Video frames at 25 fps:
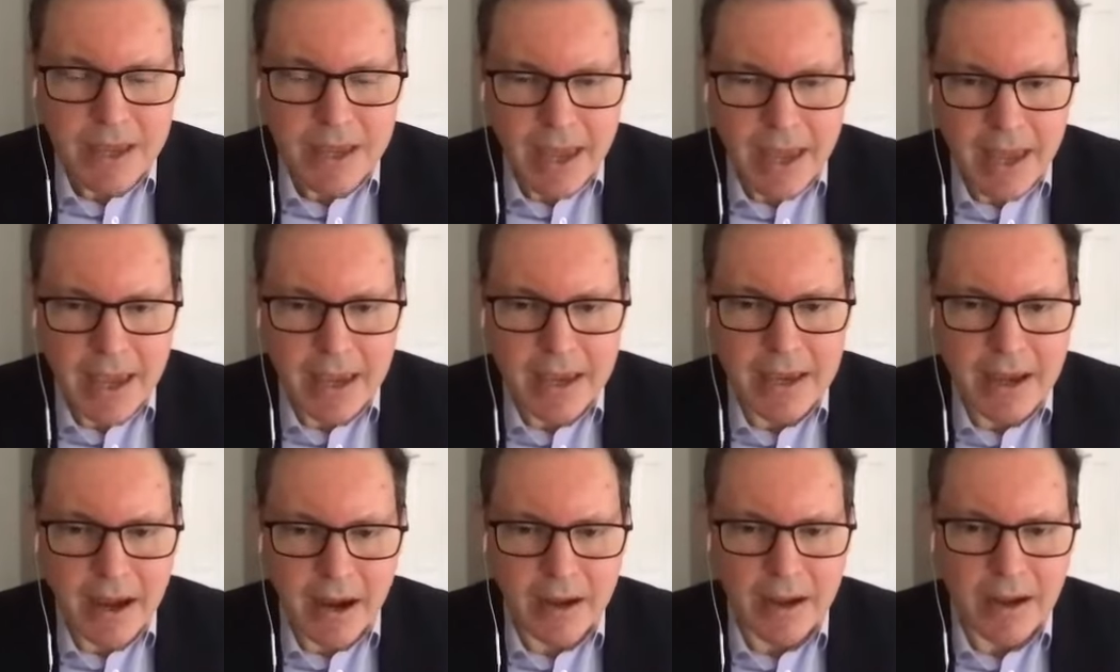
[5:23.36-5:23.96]

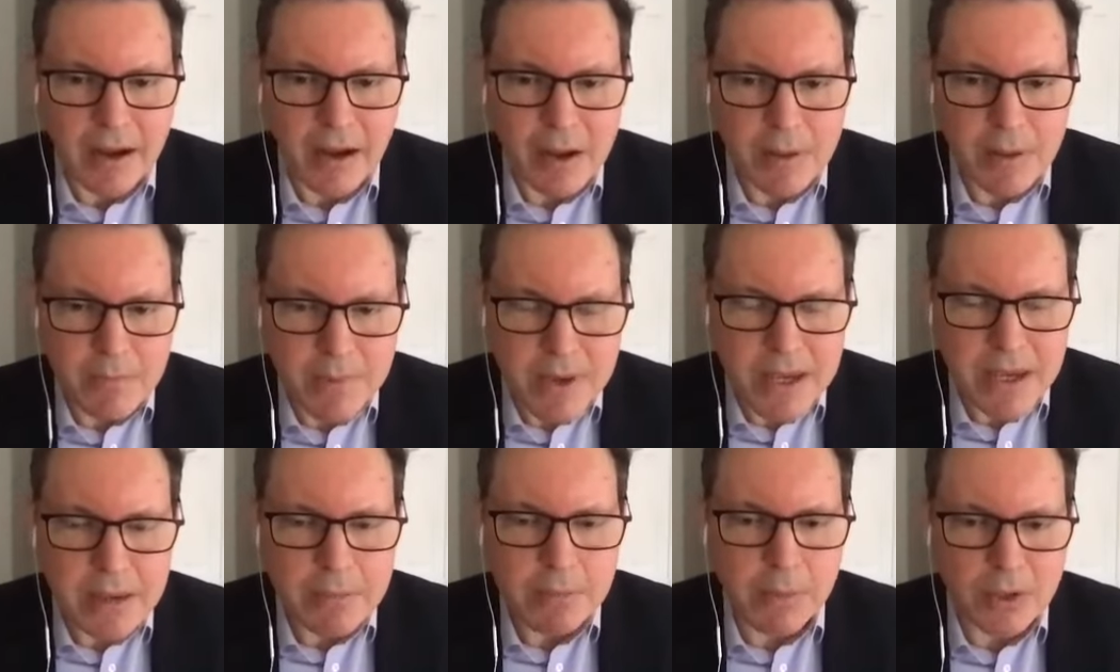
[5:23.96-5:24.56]

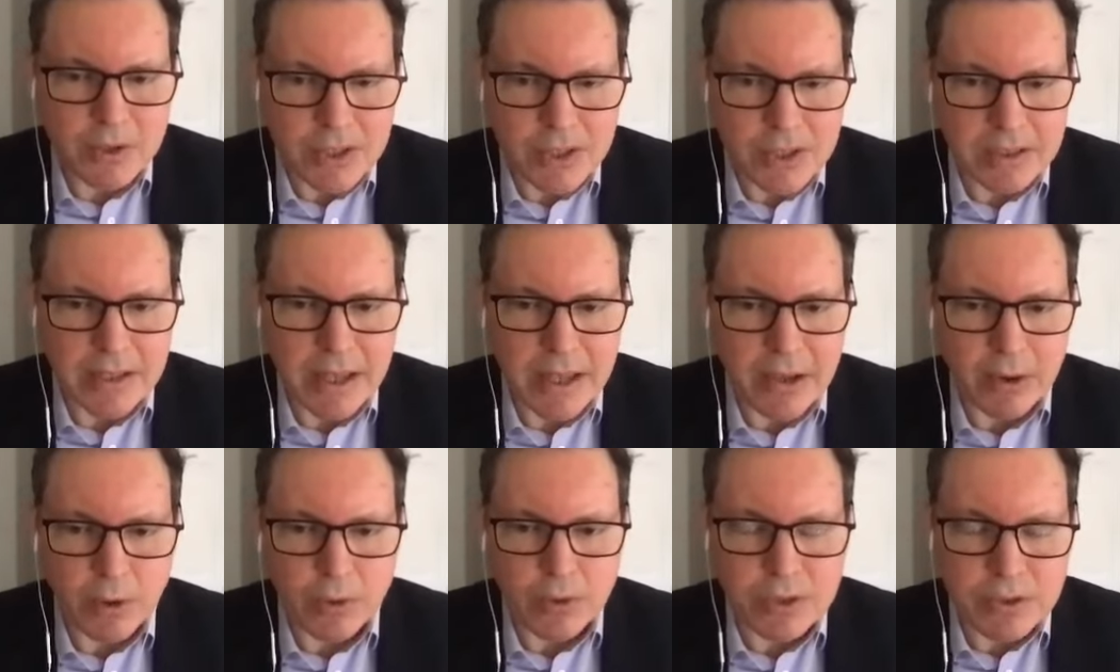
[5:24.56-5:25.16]
AIIB,
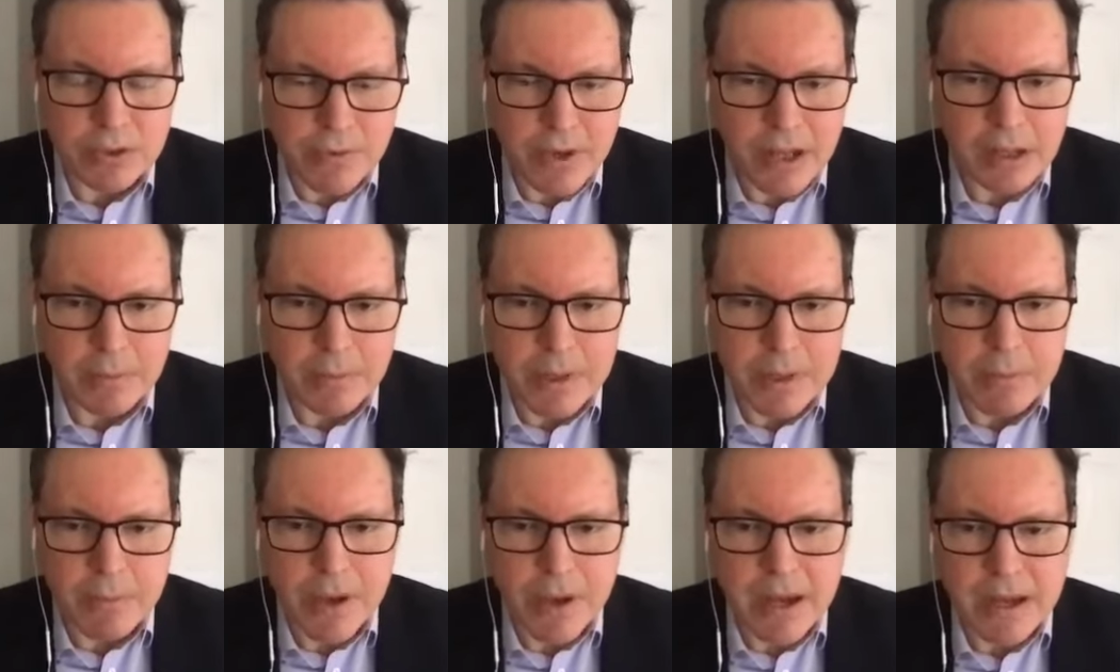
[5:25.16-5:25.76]
Multilateral
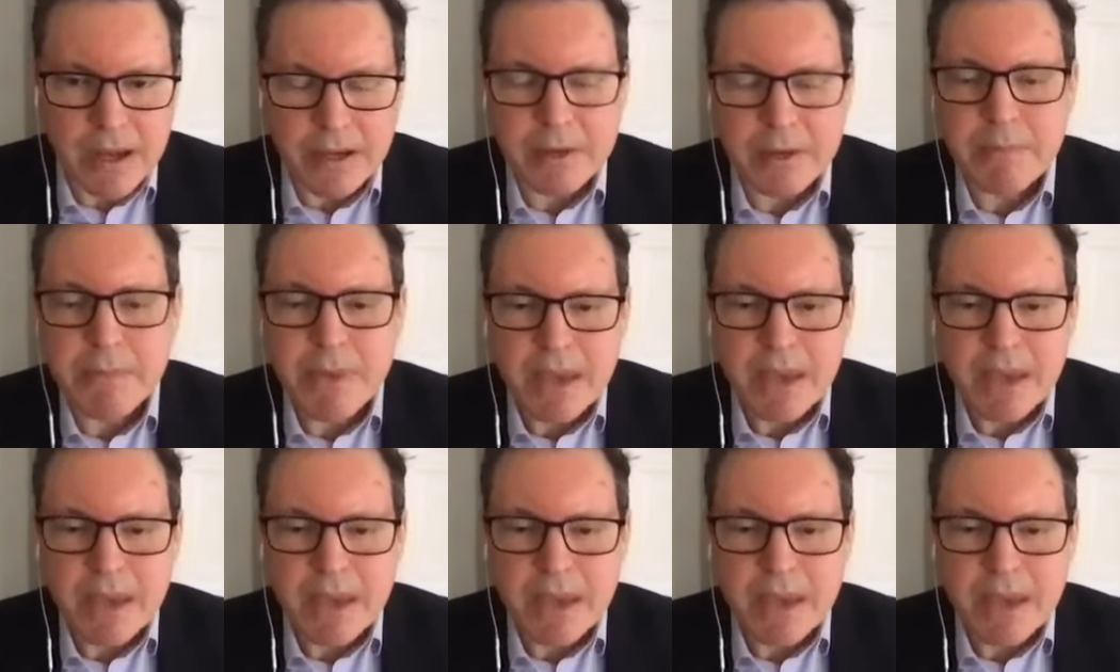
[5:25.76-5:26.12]
Development Bank,